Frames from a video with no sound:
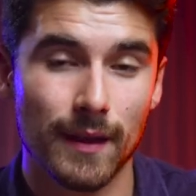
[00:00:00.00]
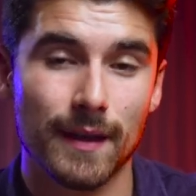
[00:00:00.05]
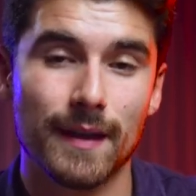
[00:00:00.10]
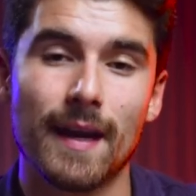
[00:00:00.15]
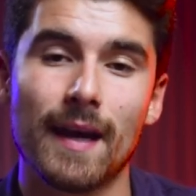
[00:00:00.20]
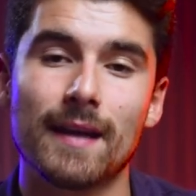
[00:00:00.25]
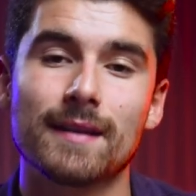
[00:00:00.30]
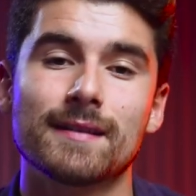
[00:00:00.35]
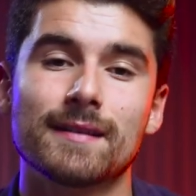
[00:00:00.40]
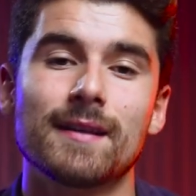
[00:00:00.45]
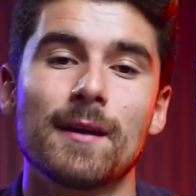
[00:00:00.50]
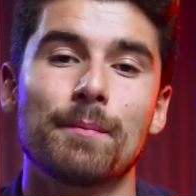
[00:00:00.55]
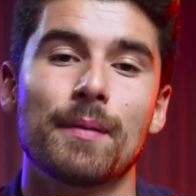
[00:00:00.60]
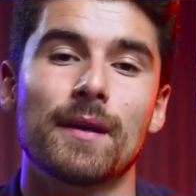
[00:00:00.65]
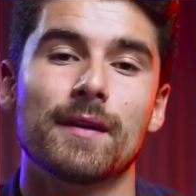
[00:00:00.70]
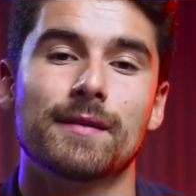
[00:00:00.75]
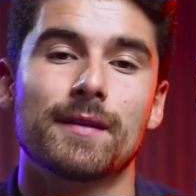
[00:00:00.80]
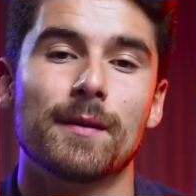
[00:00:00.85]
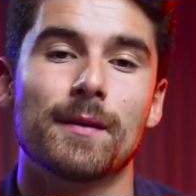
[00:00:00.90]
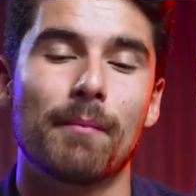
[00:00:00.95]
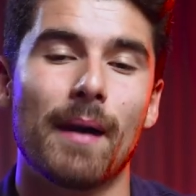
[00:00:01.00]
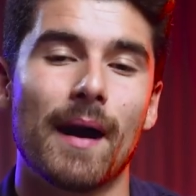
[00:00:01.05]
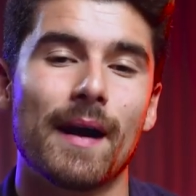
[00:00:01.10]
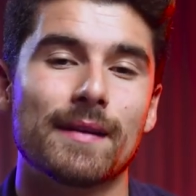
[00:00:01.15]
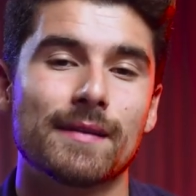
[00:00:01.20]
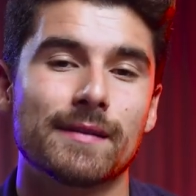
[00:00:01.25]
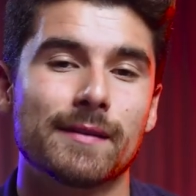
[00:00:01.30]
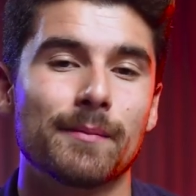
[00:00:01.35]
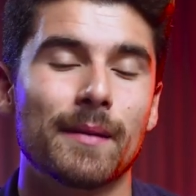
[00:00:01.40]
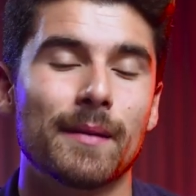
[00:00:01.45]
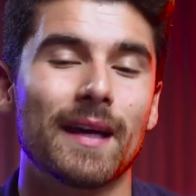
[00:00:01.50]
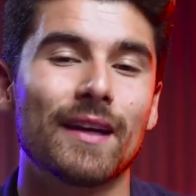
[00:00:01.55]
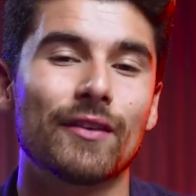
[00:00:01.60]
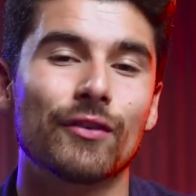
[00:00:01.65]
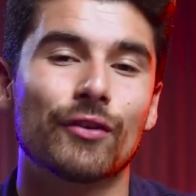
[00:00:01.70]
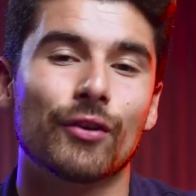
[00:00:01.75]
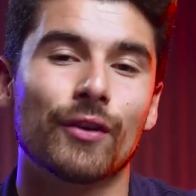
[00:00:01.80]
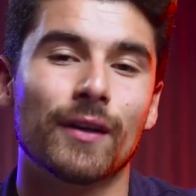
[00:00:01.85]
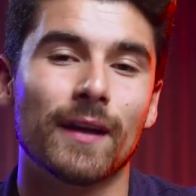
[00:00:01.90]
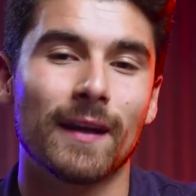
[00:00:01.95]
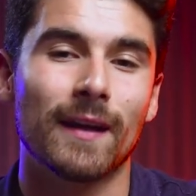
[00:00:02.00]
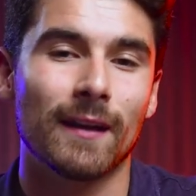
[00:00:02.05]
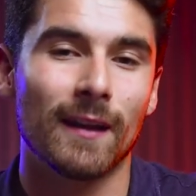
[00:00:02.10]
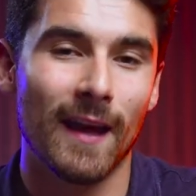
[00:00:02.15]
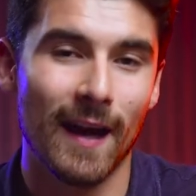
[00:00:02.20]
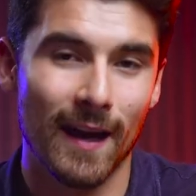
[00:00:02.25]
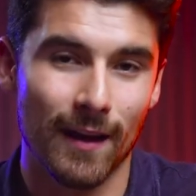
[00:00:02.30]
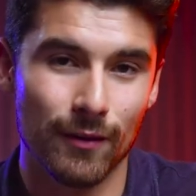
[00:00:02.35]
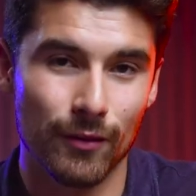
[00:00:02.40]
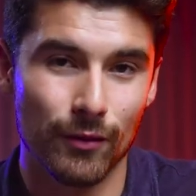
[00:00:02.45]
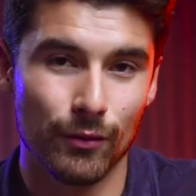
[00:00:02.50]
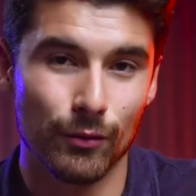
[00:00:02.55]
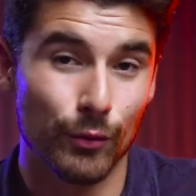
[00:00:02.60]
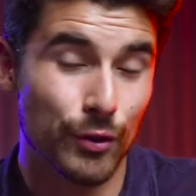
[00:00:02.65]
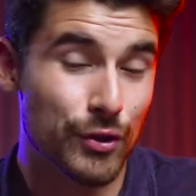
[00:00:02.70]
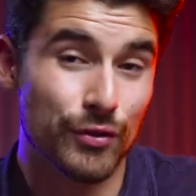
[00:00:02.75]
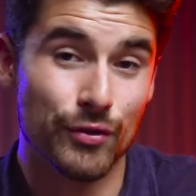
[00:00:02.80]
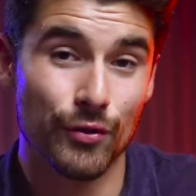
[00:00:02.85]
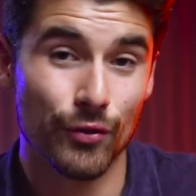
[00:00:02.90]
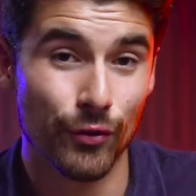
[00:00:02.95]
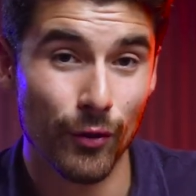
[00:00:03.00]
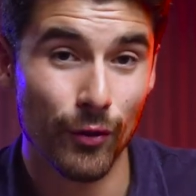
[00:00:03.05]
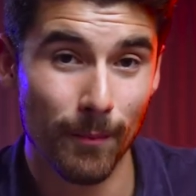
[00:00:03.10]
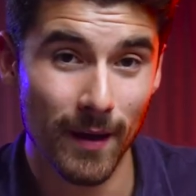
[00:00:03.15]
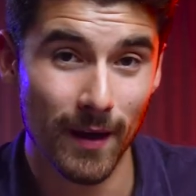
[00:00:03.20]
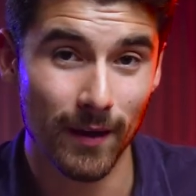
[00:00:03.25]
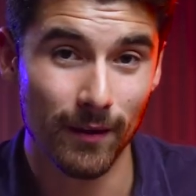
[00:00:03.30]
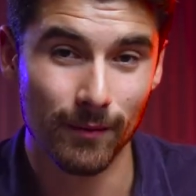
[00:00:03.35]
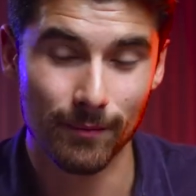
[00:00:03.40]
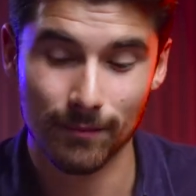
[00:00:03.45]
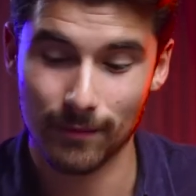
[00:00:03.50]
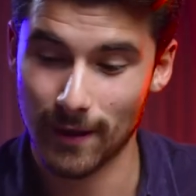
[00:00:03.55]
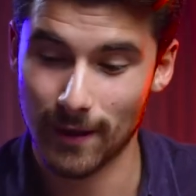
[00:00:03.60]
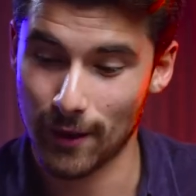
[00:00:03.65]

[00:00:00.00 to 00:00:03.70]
the next step is to buy some internet land, which is your domain.